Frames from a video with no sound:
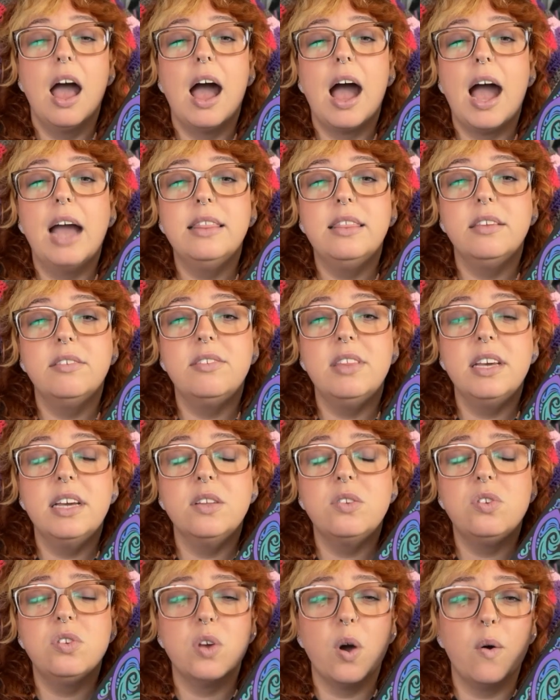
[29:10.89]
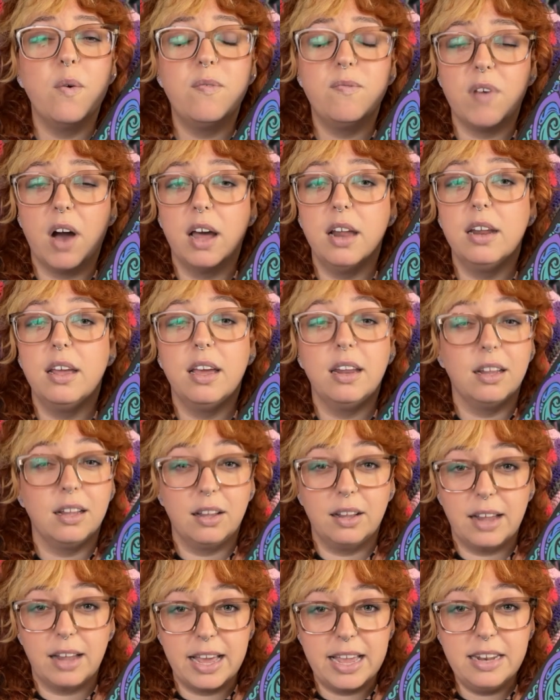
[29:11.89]
I just think it's so fun and
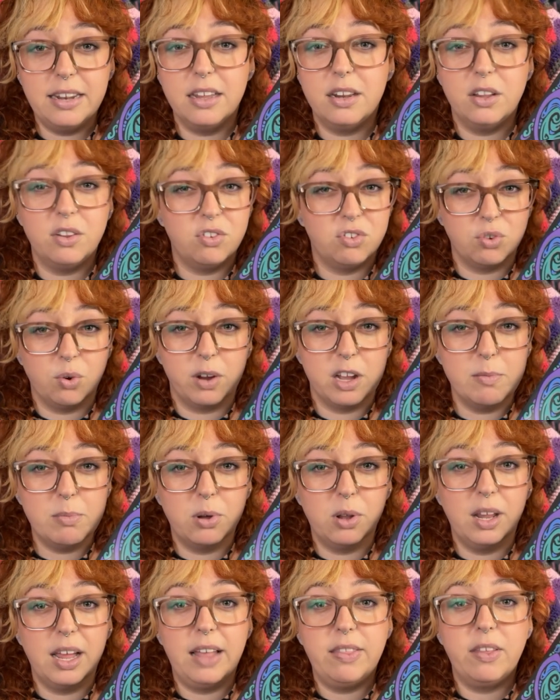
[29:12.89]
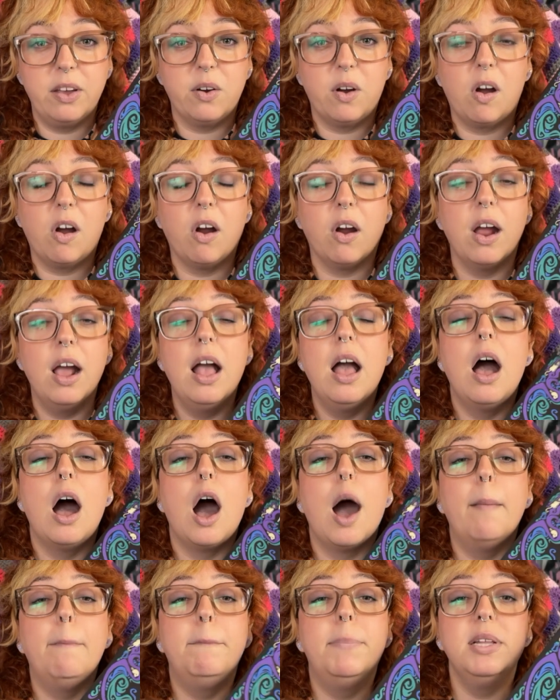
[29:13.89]
light and enjoyable, and there are
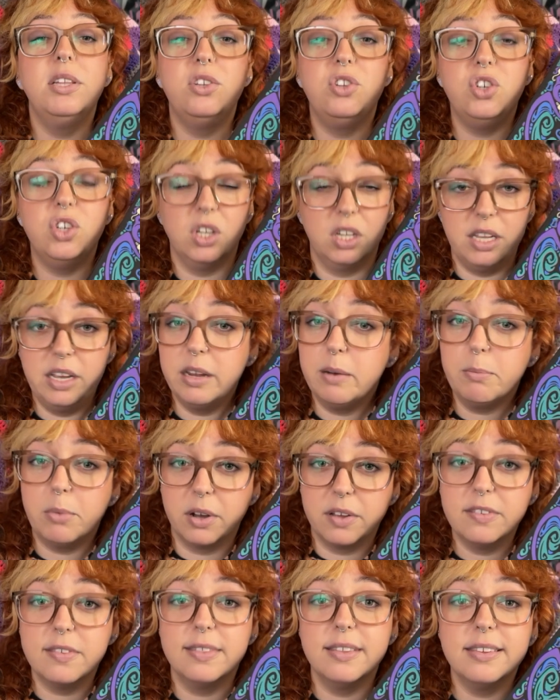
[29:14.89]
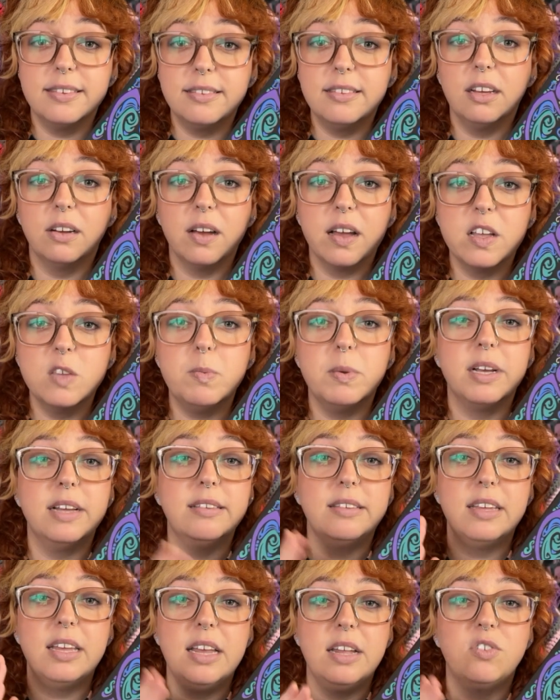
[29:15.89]
a bajillion books in this series because
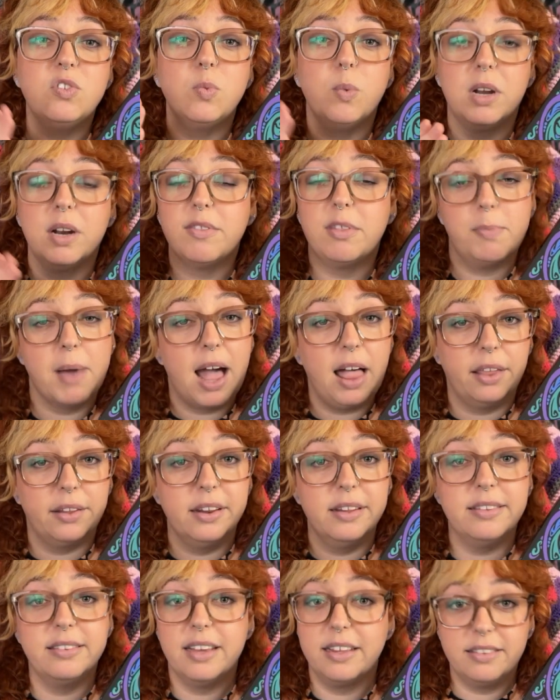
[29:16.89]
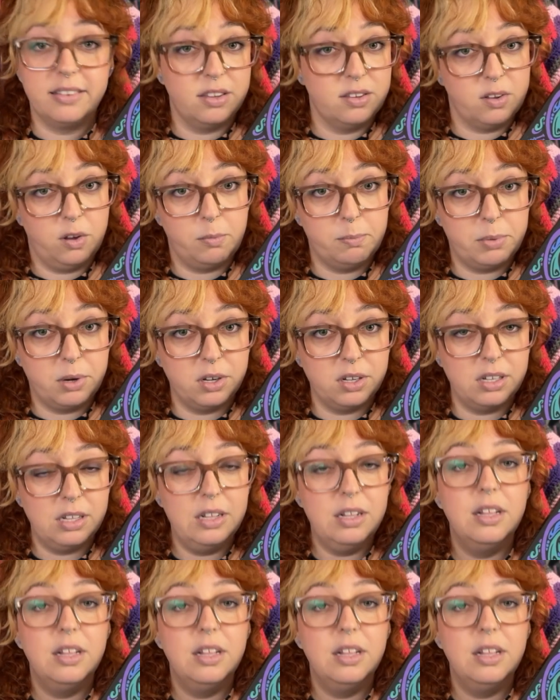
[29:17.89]
each one of the paladins gets his own book.